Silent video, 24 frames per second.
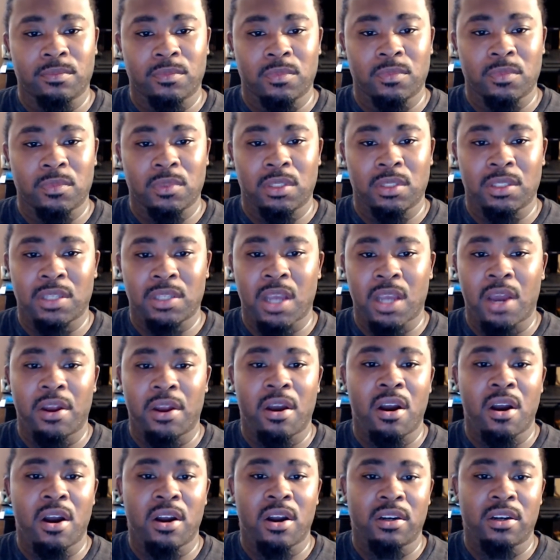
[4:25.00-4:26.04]
It's kind of
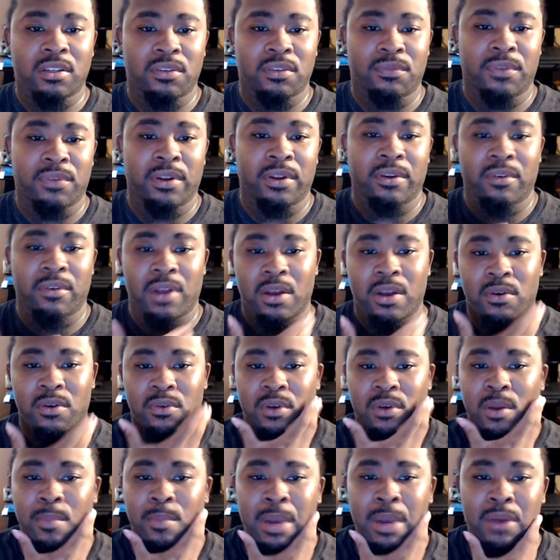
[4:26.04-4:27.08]
hard to figure out
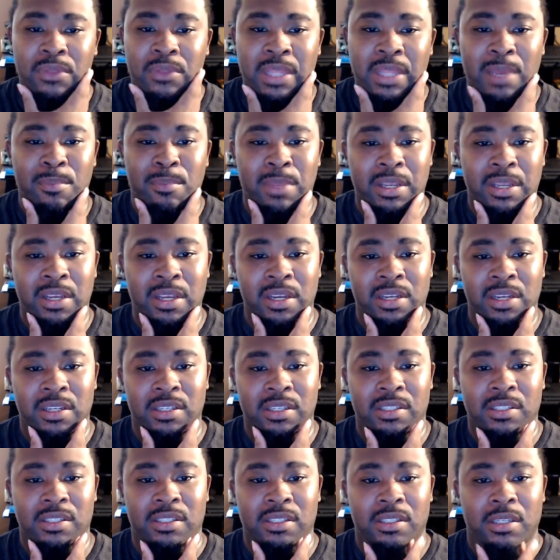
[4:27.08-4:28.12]
about that
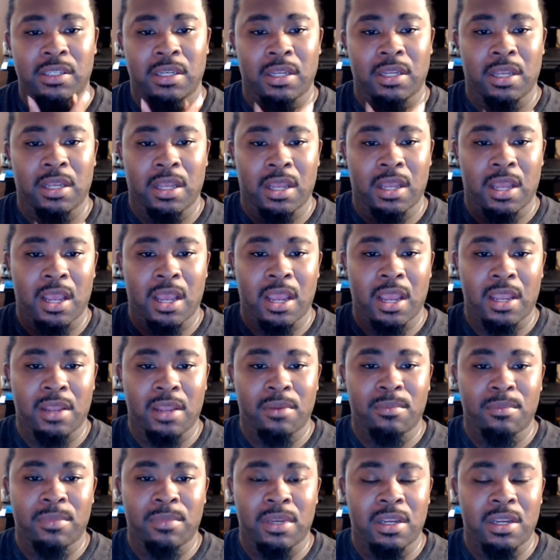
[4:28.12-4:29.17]
because
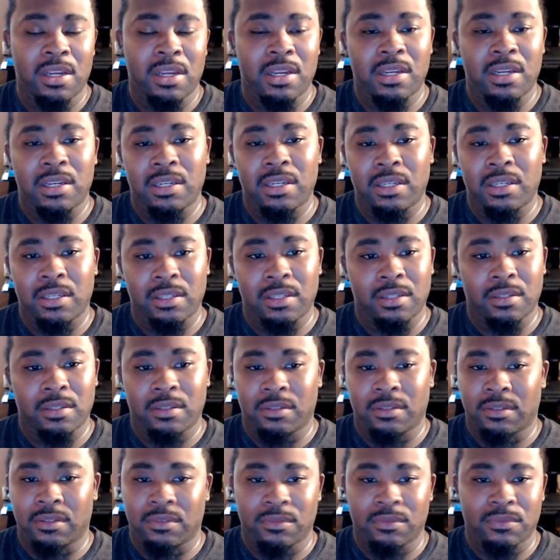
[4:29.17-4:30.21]
AMD,
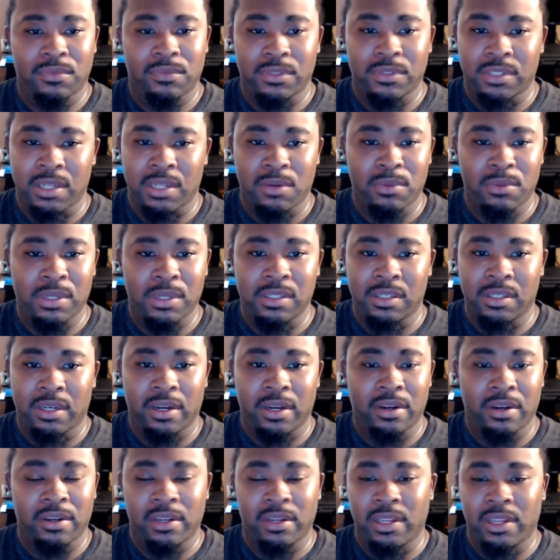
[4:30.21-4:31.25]
for some reason,
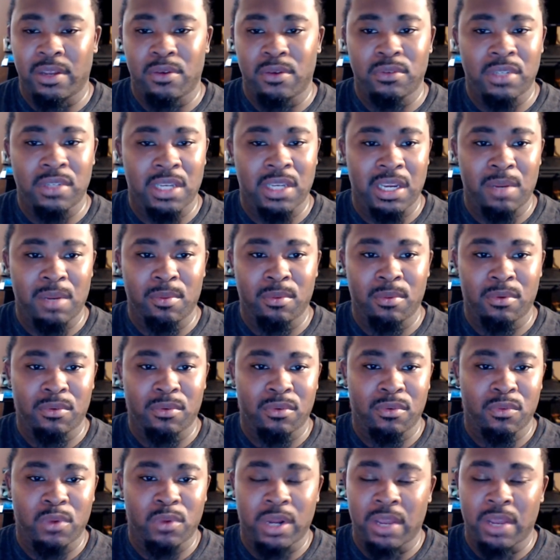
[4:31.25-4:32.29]
their legal team
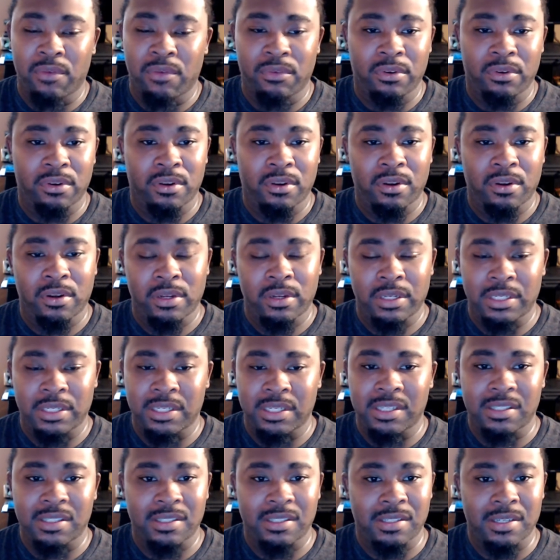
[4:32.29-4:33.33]
or whatever
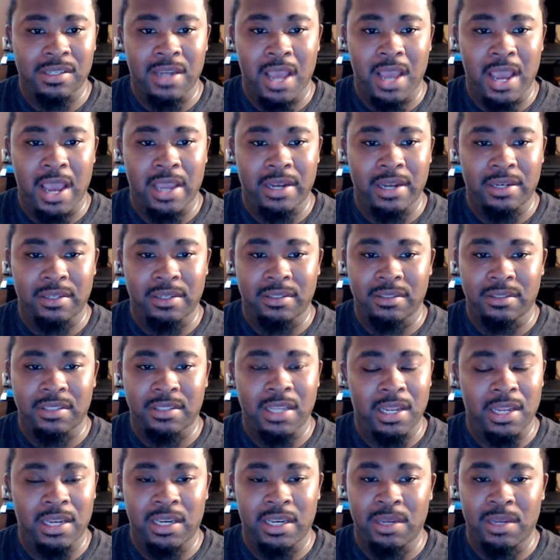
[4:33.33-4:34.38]
is not
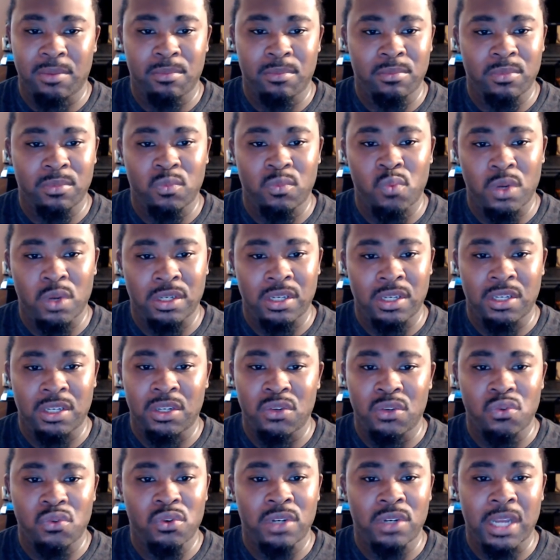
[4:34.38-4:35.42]
telling them what to
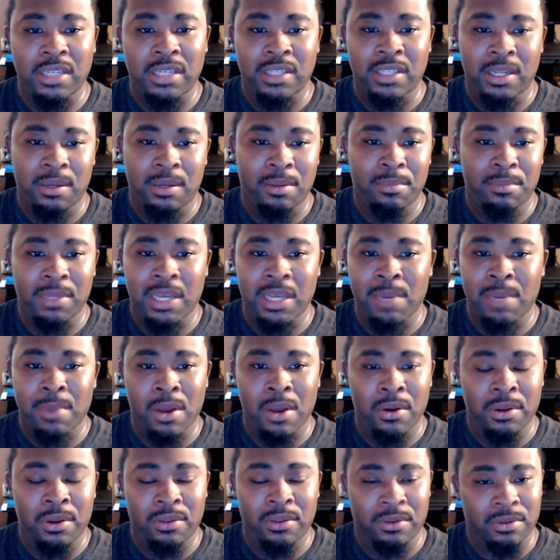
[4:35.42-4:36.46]
do, not telling them to come
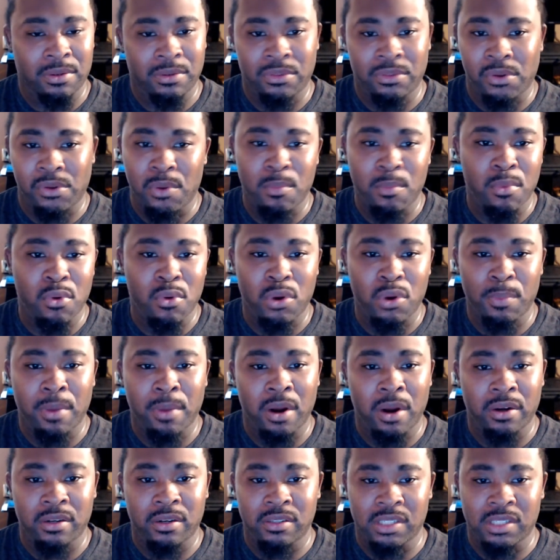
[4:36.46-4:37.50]
out and throw board
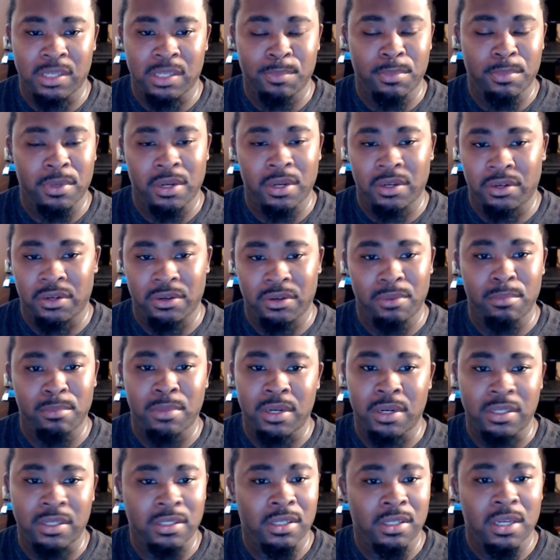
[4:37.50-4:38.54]
partners up under the
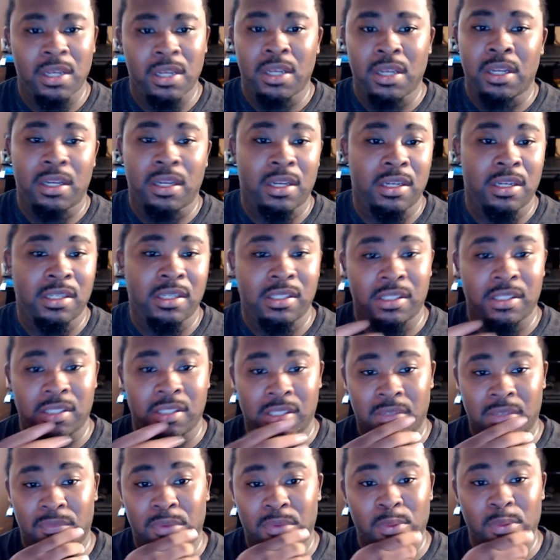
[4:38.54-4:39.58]
bus. Because
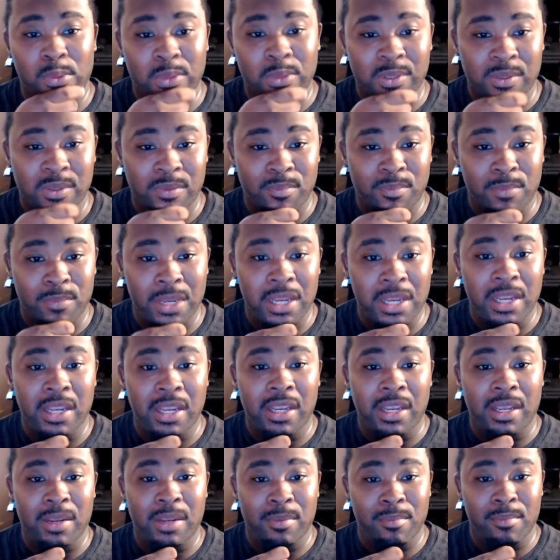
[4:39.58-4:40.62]
if it was
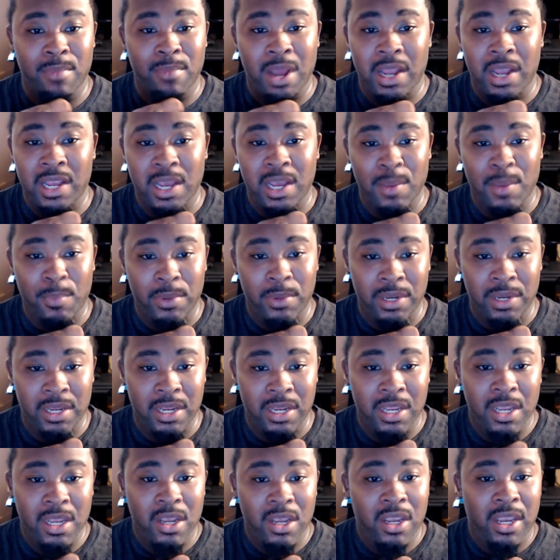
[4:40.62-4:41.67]
me and my
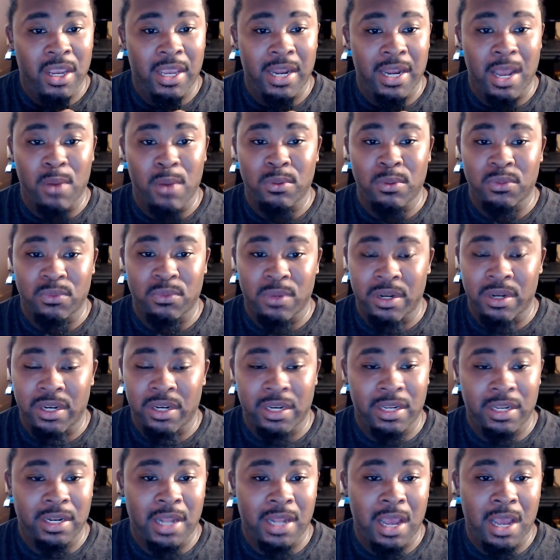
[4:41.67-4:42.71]
company and I was running
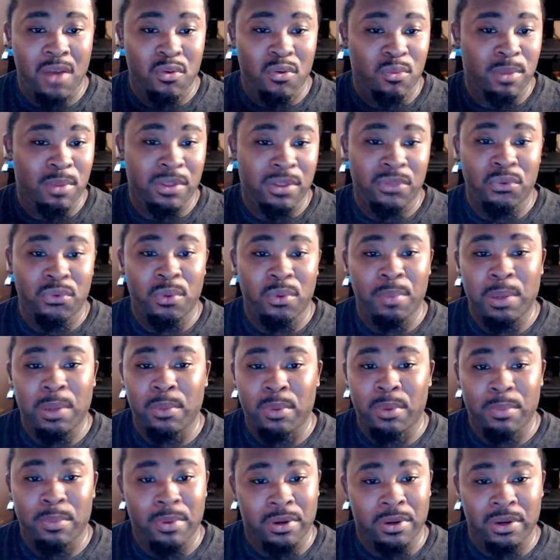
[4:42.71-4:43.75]
it, I would be throwing
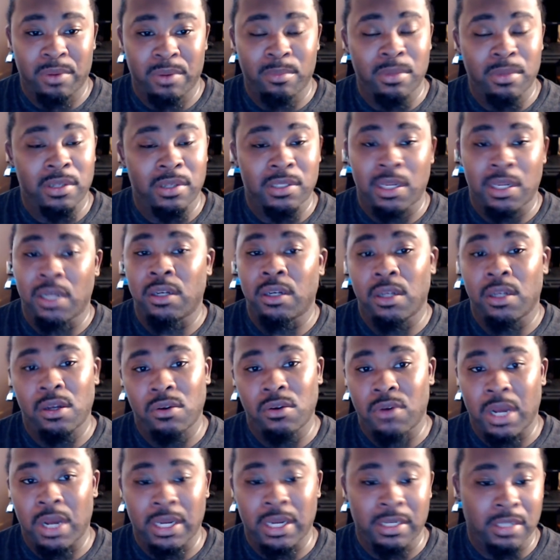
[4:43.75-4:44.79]
people up under the bus. Like,
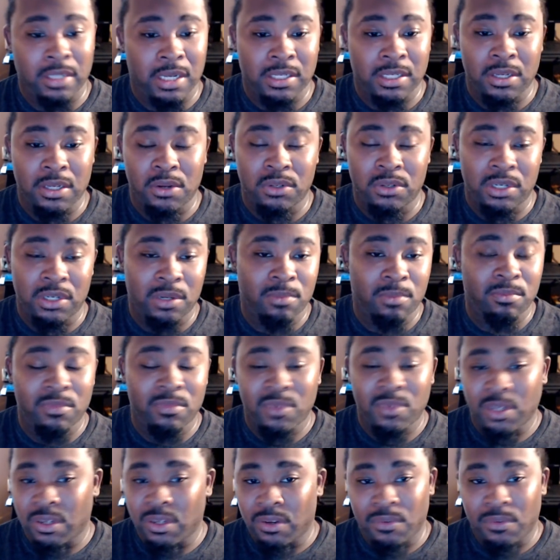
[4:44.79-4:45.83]
no, I told them
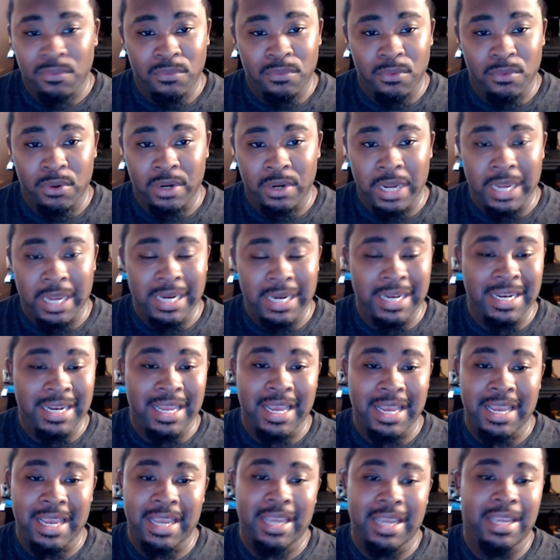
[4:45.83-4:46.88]
$4.99
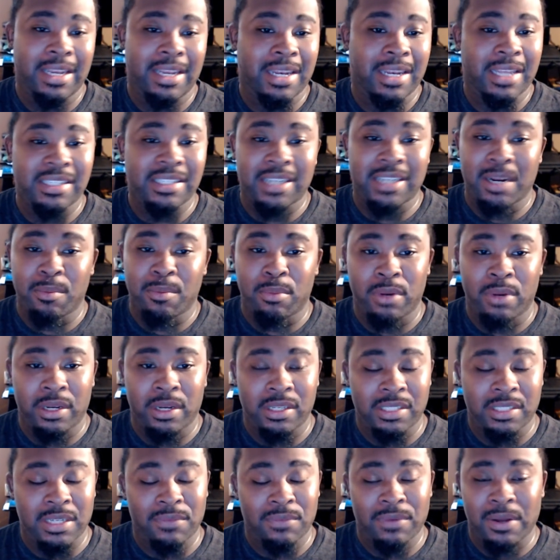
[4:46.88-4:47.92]
and they start bringing
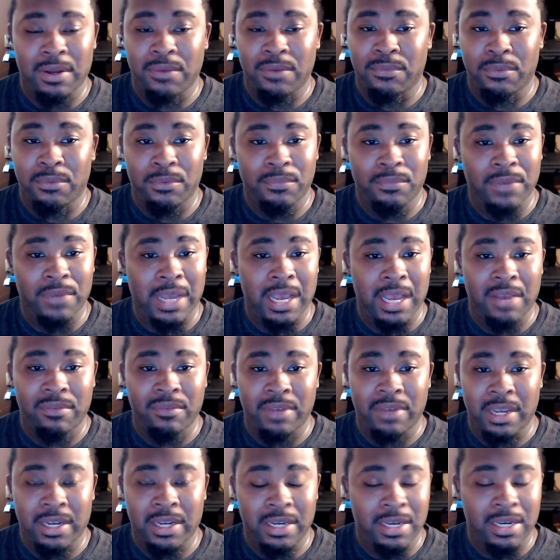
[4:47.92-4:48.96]
stuff out for
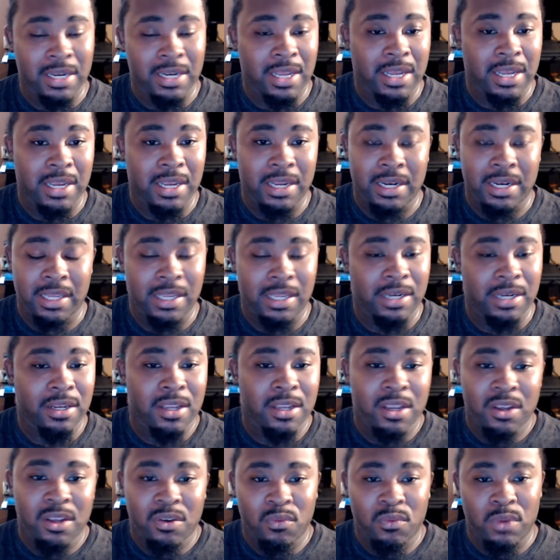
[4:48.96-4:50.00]
$5.99, and
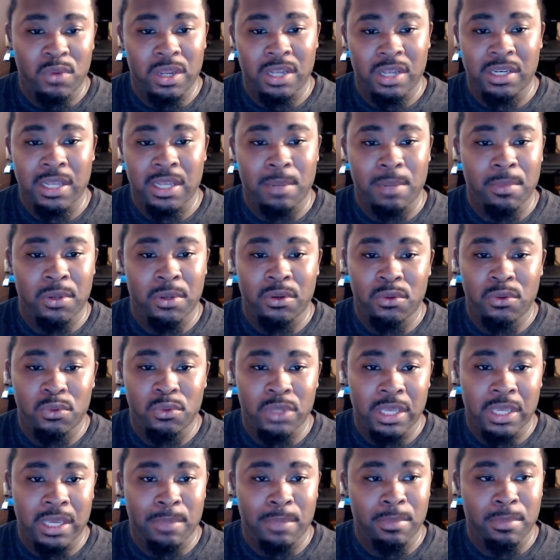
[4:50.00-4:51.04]
we didn't tell them to do
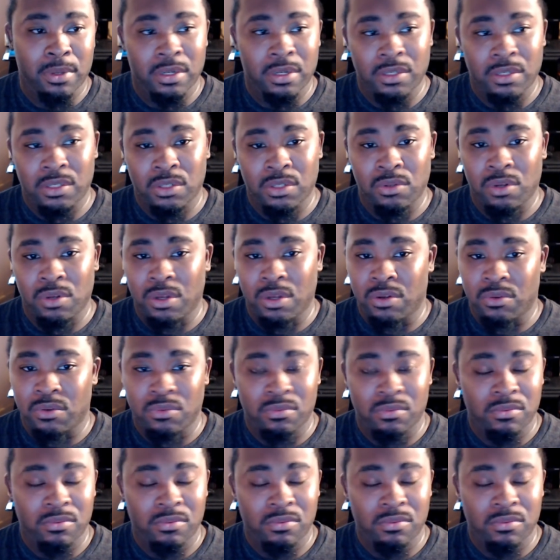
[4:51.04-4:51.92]
that, but you know,